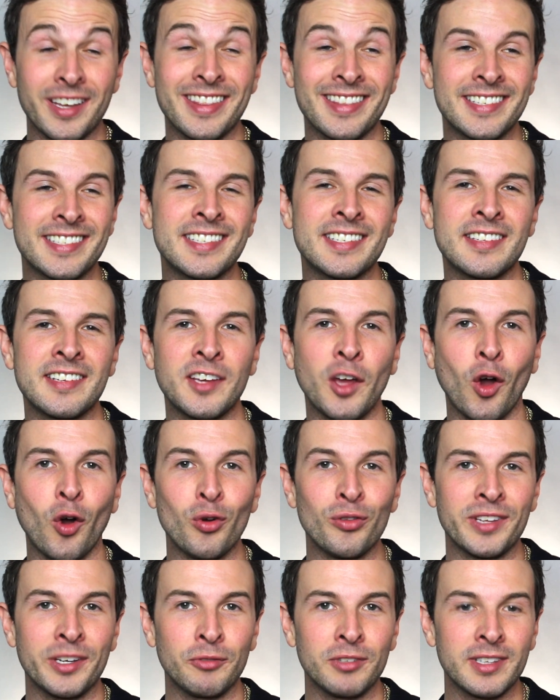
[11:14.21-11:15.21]
This is the
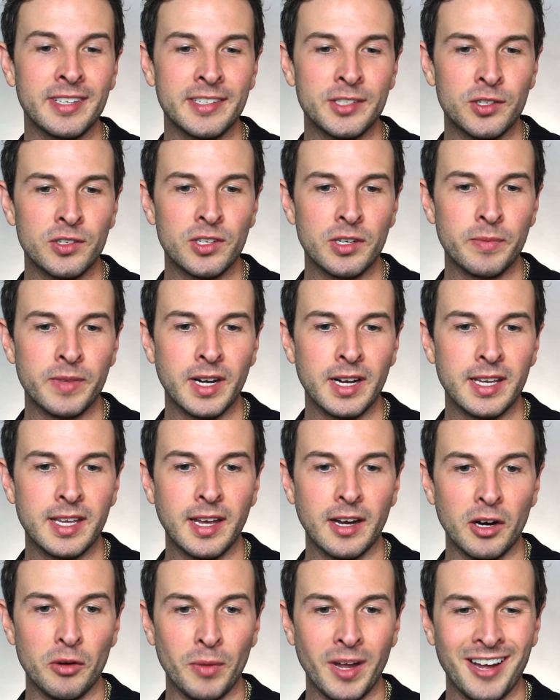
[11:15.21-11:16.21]
only relationship that I
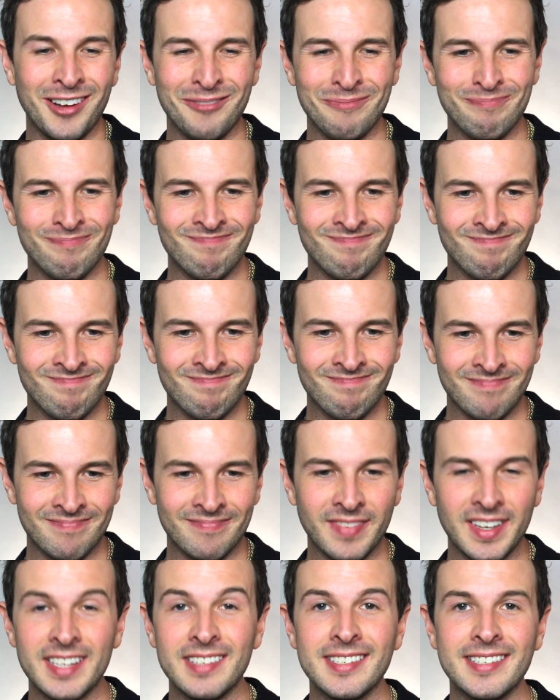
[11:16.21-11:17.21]
care about.
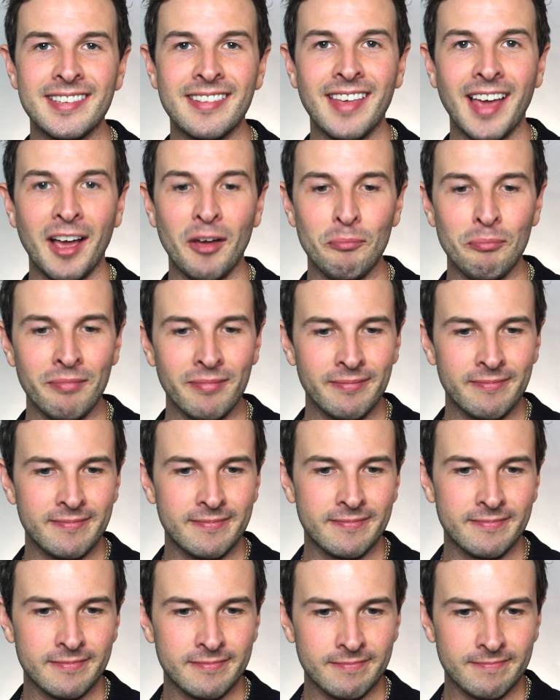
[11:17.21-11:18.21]
Is them. No
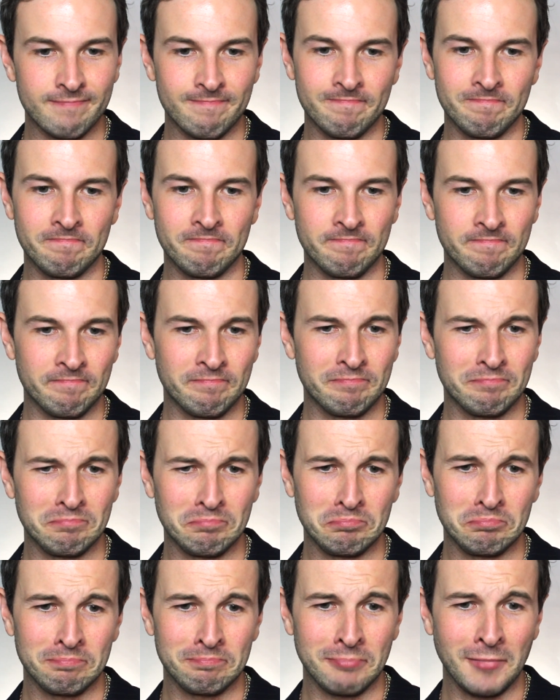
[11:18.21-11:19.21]
barber is
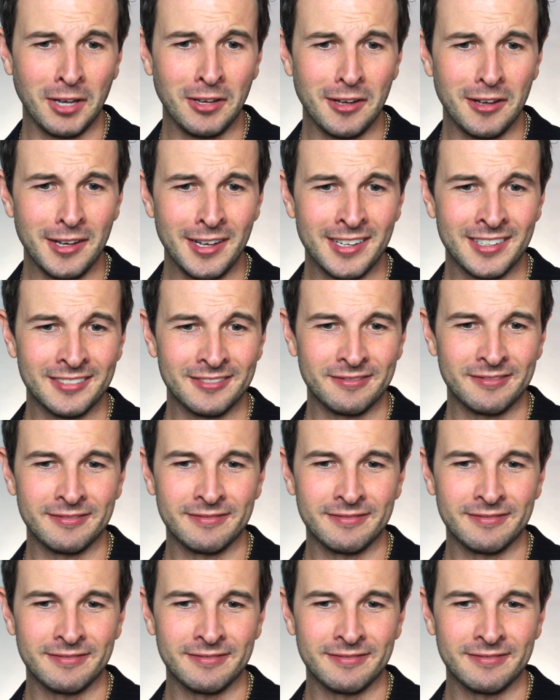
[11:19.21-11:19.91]
harmless. Oh. There'll be